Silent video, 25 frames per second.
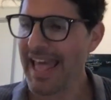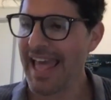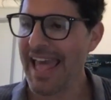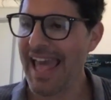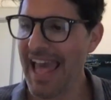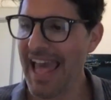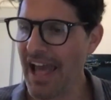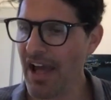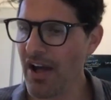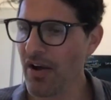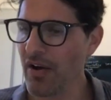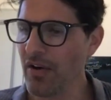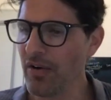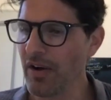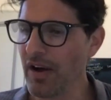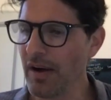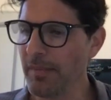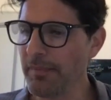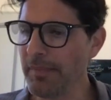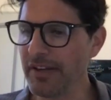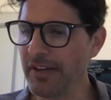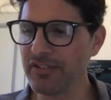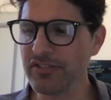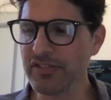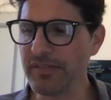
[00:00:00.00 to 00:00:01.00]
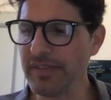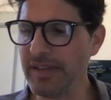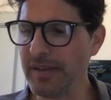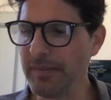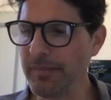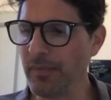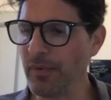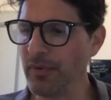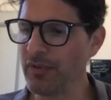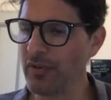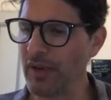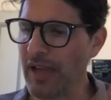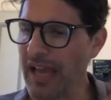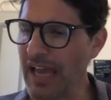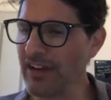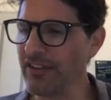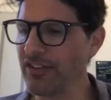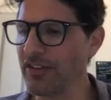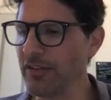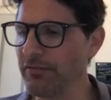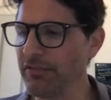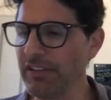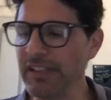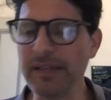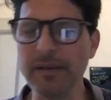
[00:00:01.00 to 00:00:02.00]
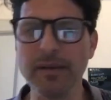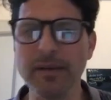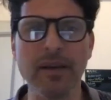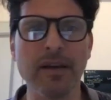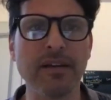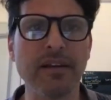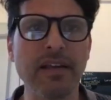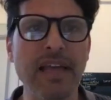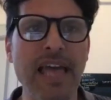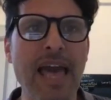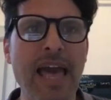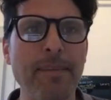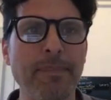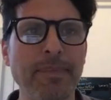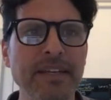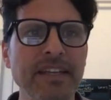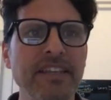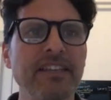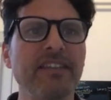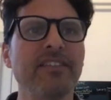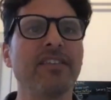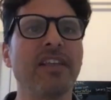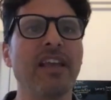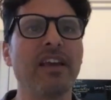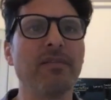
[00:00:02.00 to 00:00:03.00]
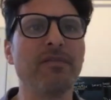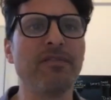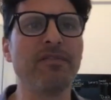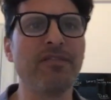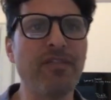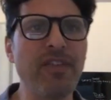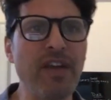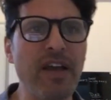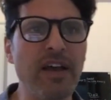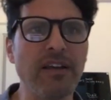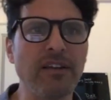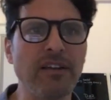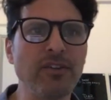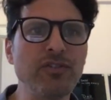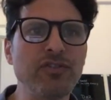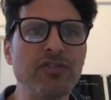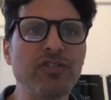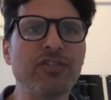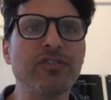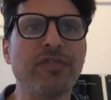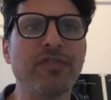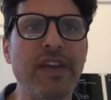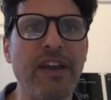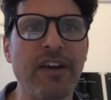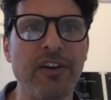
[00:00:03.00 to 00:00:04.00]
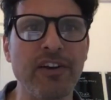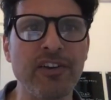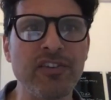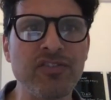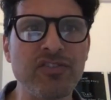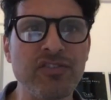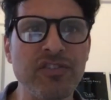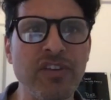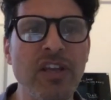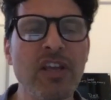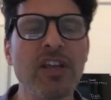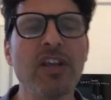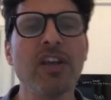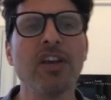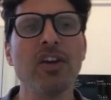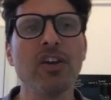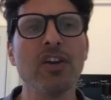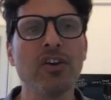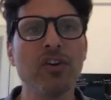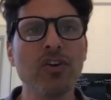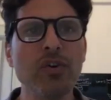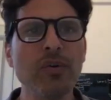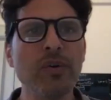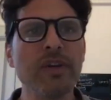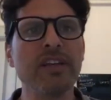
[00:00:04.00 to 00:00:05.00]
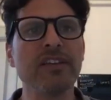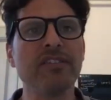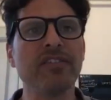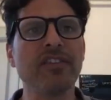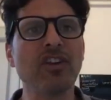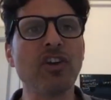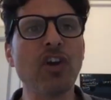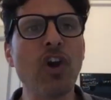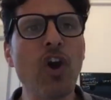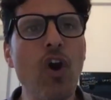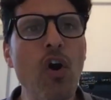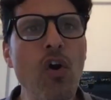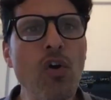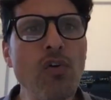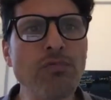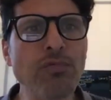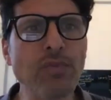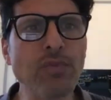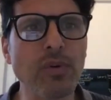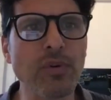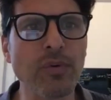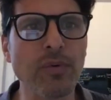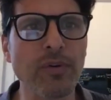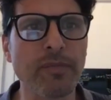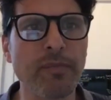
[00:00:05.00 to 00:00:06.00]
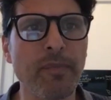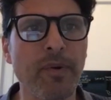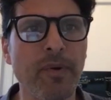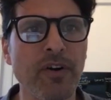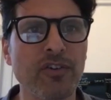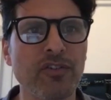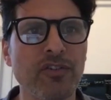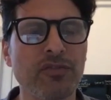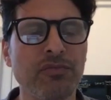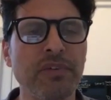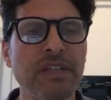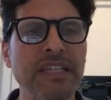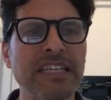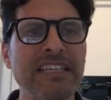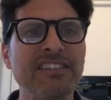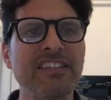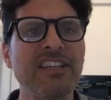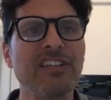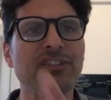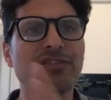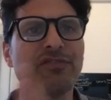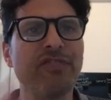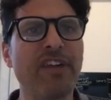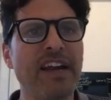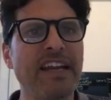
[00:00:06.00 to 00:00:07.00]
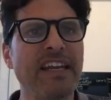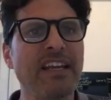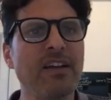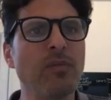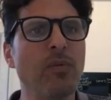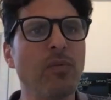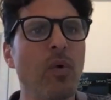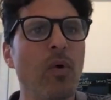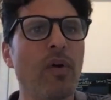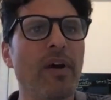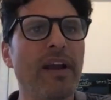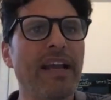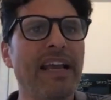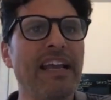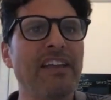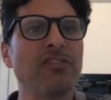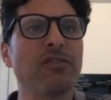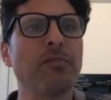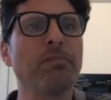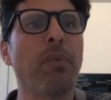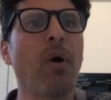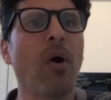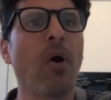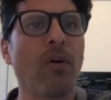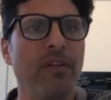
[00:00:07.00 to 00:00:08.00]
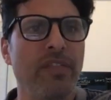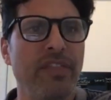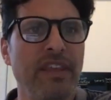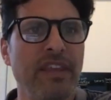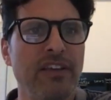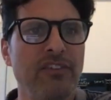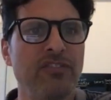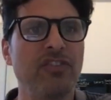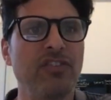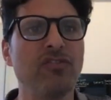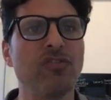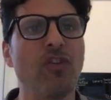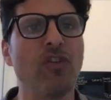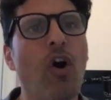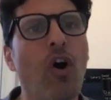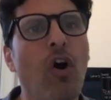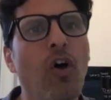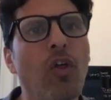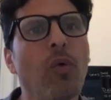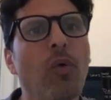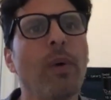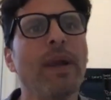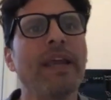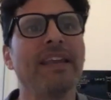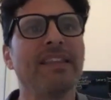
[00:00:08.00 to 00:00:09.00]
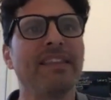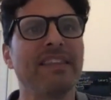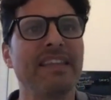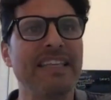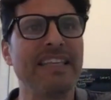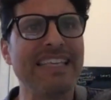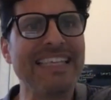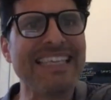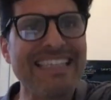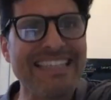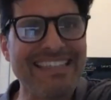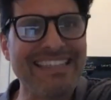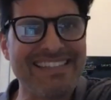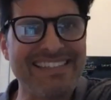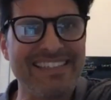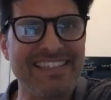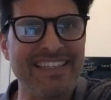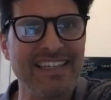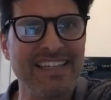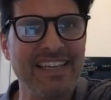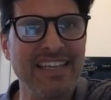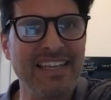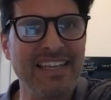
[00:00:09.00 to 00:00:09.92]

how much of an influence, so how does it really uh, happen? Is uh, Lucius Verus, who is the co-ruler with Marcus Aurelius, is fighting a war against Parthia. So he's all the way in the east.